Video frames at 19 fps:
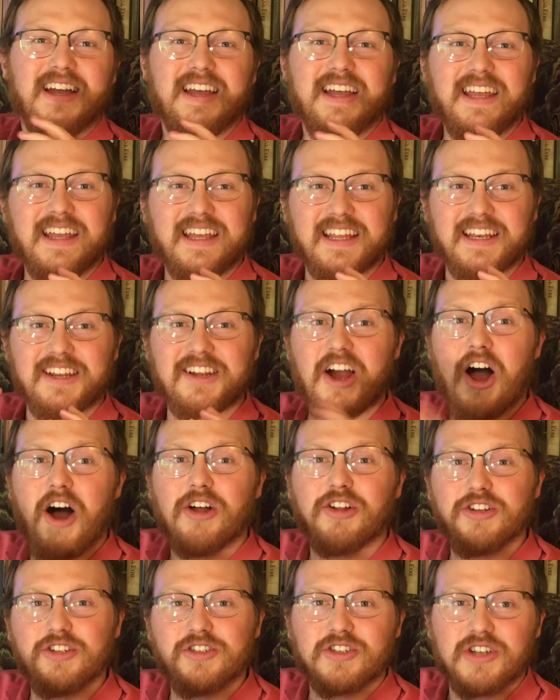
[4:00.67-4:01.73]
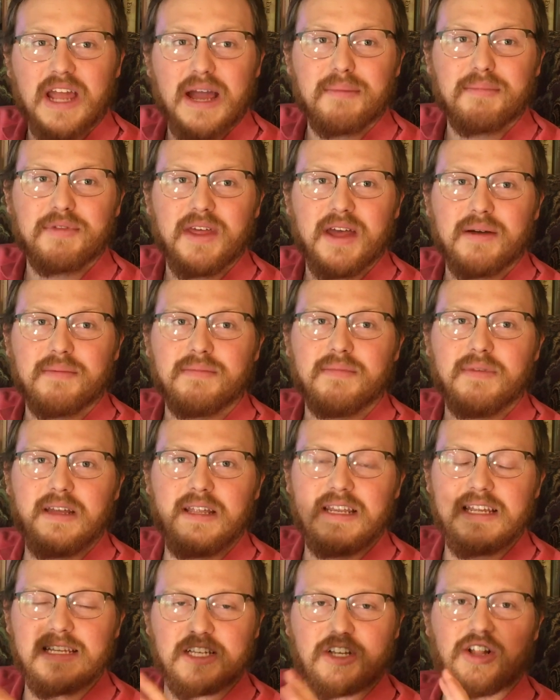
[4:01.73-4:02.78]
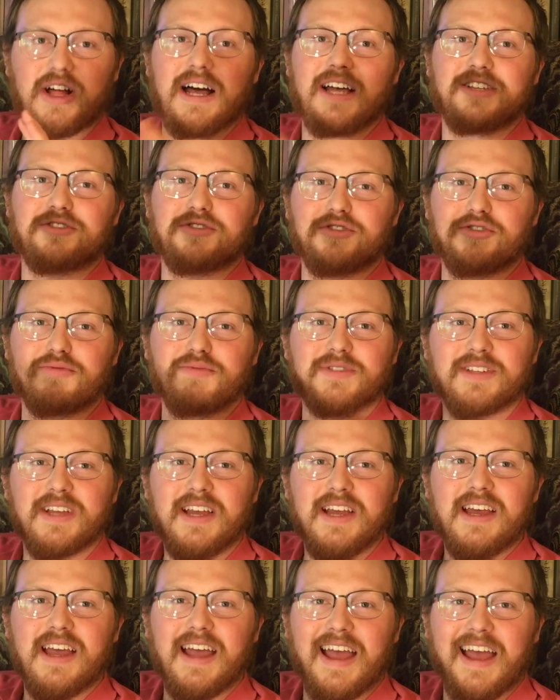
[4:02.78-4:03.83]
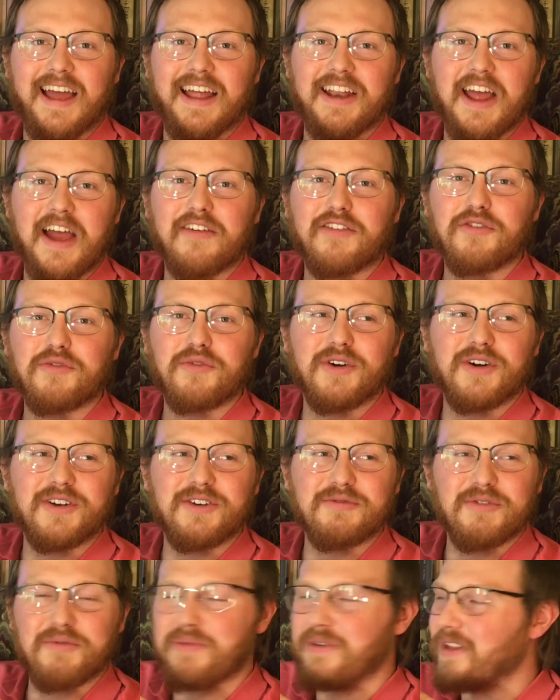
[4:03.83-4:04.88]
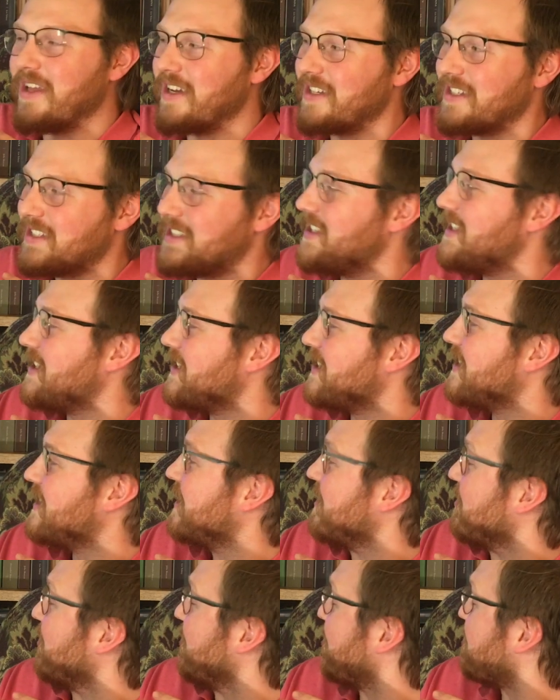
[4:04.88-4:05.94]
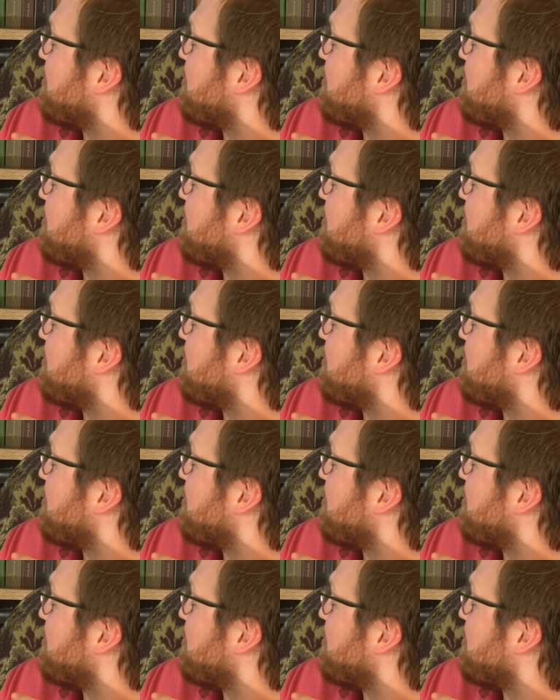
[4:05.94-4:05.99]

in college kept them in his classrooms, and everyone would be like sneaking a look